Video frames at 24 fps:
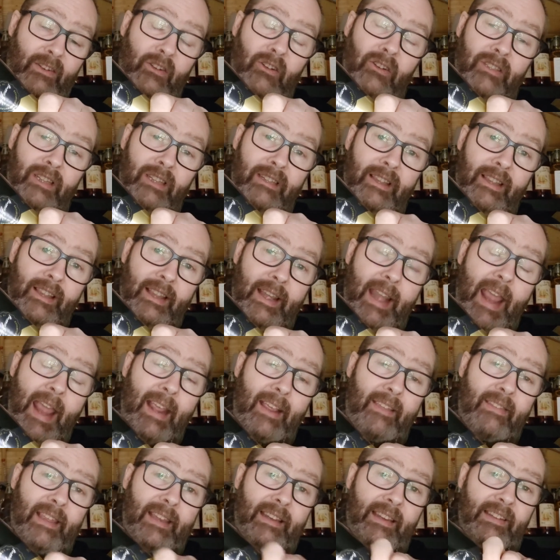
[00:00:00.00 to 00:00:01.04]
goes into the
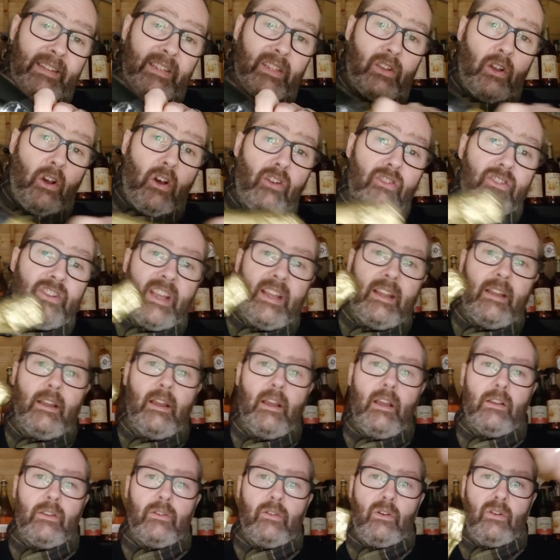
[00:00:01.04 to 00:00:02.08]
neck. They disgorge it,
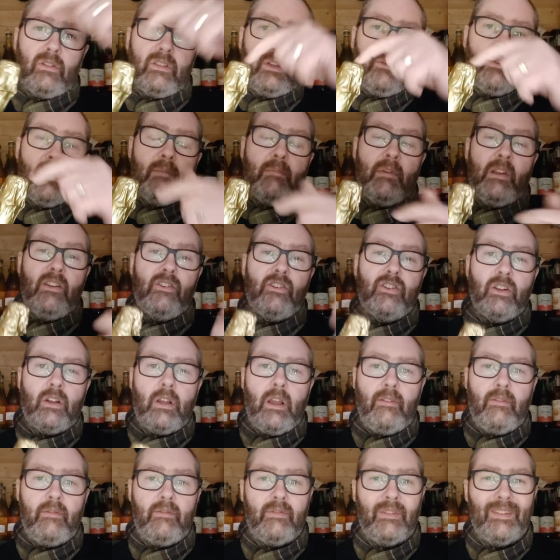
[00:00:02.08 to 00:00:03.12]
dose it with a bit of
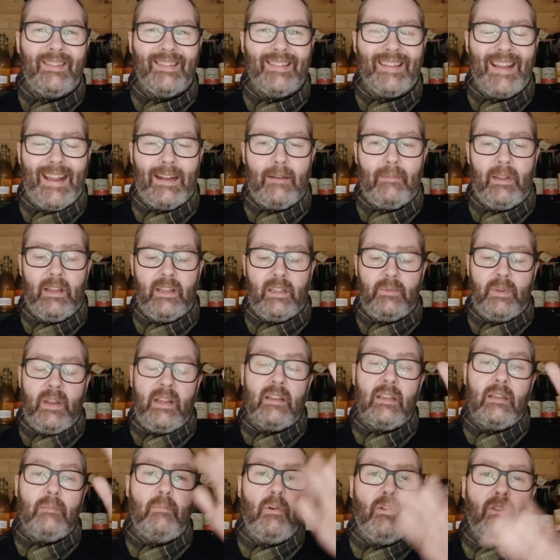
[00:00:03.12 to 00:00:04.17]
sugar just to add a bit of
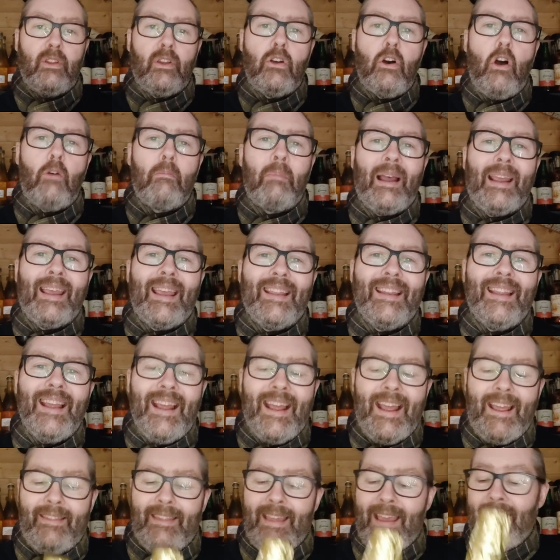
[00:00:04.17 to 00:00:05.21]
sweetness. Put the cork back in,
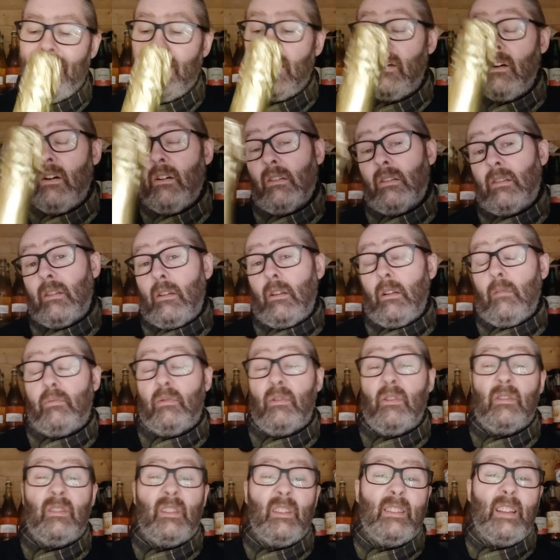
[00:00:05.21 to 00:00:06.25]
and there you go. So the whole
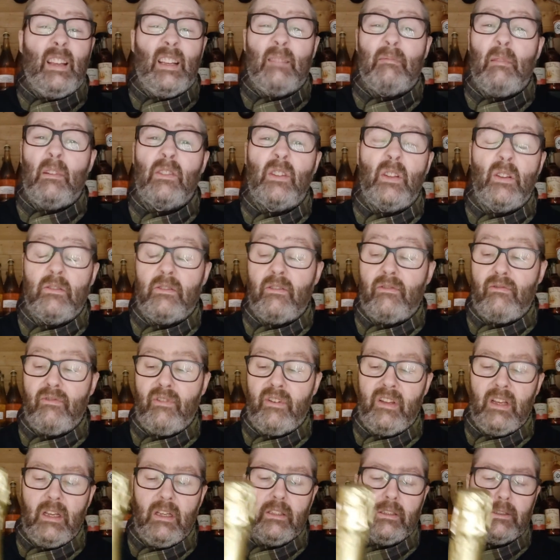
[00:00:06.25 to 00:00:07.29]
process takes about 2 to
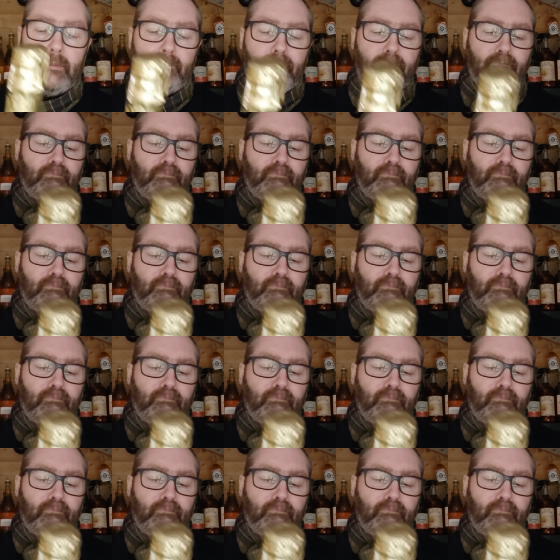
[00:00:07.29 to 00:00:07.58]
3 years.